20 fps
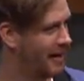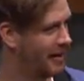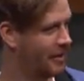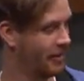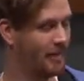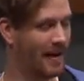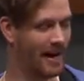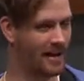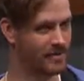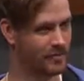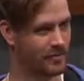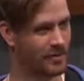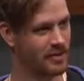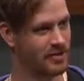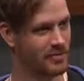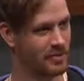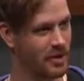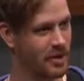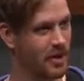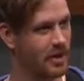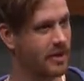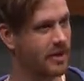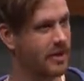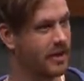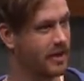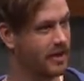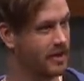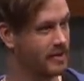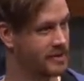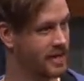The Basque restaurant
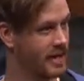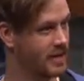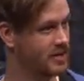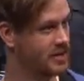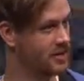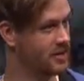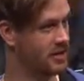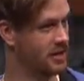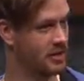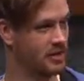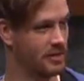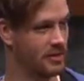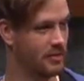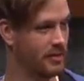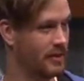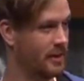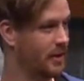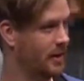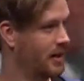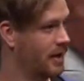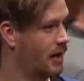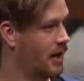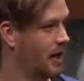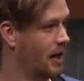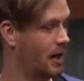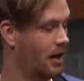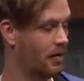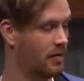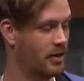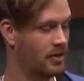is actually doing
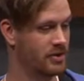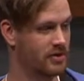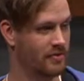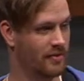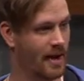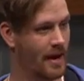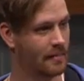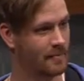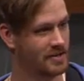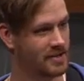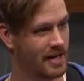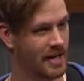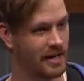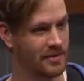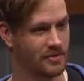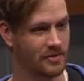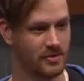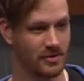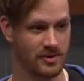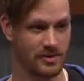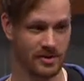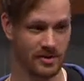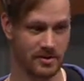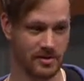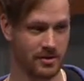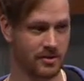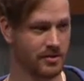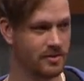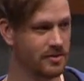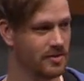a bunch of appetizers and
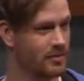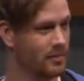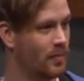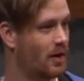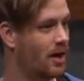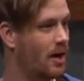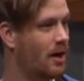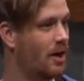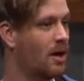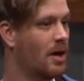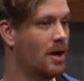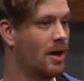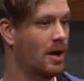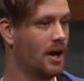desserts as well.